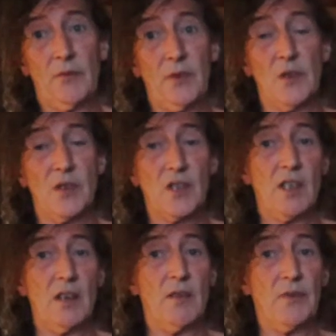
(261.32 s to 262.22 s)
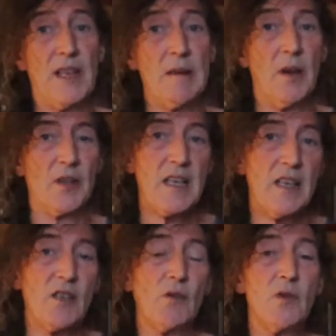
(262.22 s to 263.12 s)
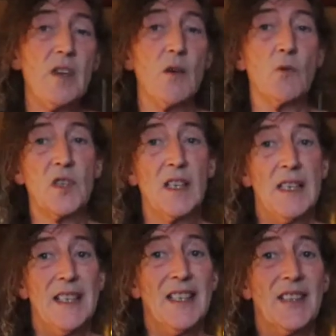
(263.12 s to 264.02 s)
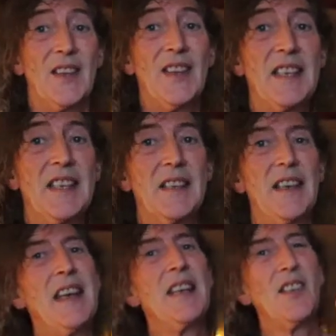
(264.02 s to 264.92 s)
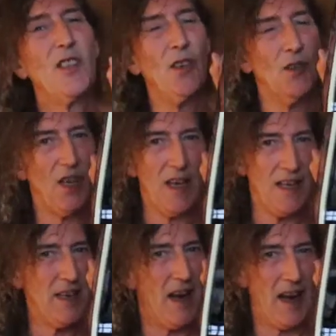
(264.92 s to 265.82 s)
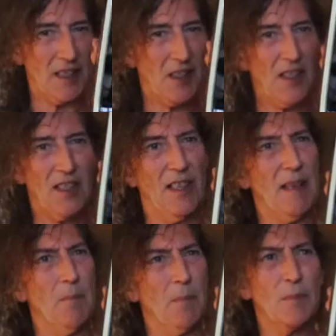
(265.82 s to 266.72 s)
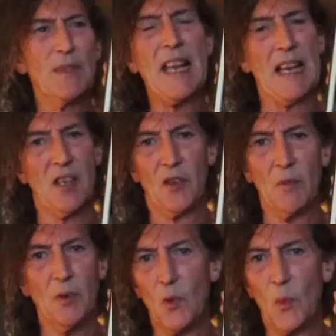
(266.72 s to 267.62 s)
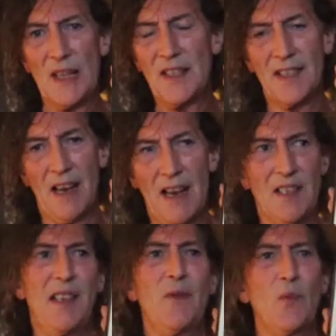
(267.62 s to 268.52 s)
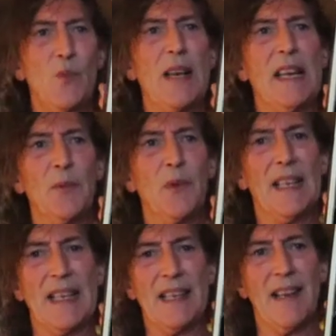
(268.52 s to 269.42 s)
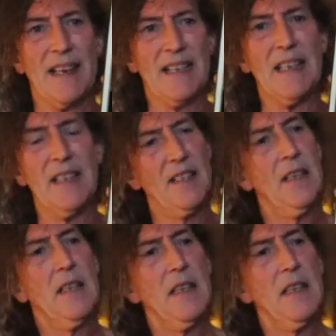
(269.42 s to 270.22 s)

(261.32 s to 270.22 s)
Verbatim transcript: front of the body, and you'll note that this is a, it's such a nice, slim, get on the ball with size. I really, really like it.